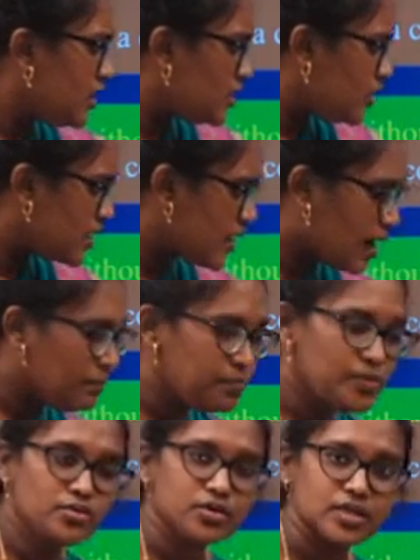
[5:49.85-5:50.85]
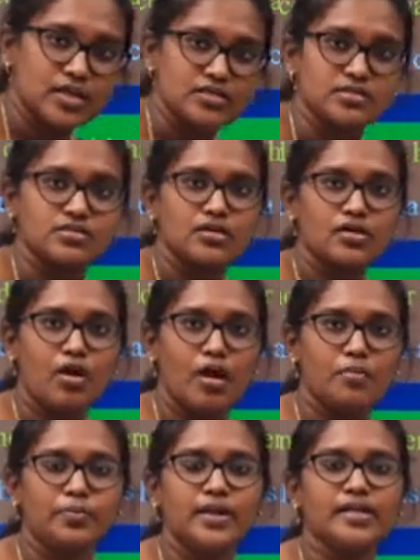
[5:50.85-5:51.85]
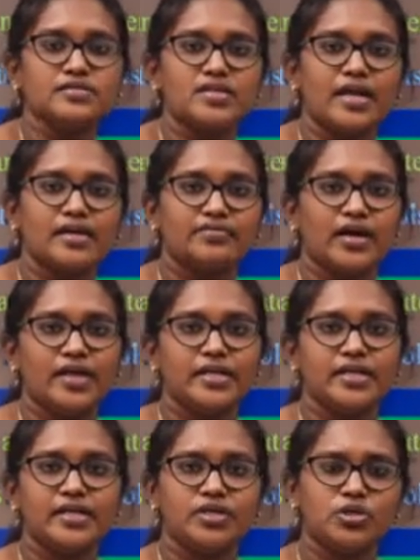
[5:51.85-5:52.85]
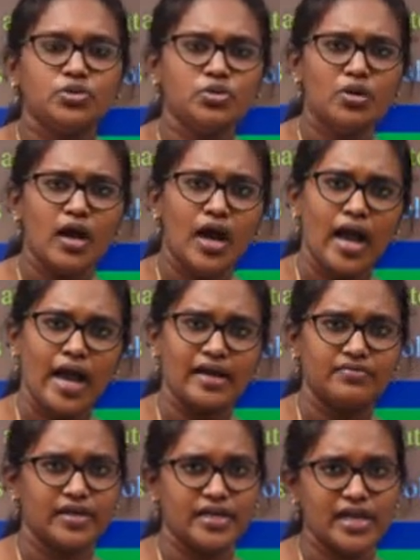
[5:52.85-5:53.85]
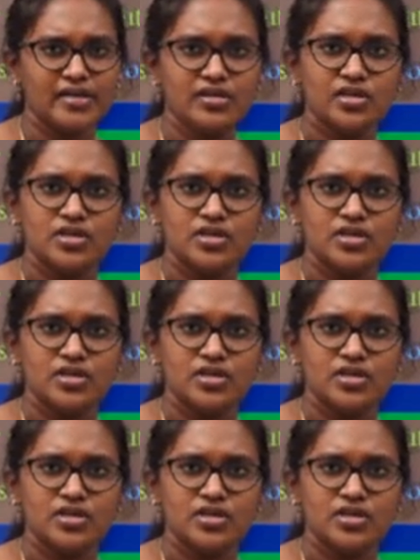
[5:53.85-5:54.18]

the computer's components are divided into hardware and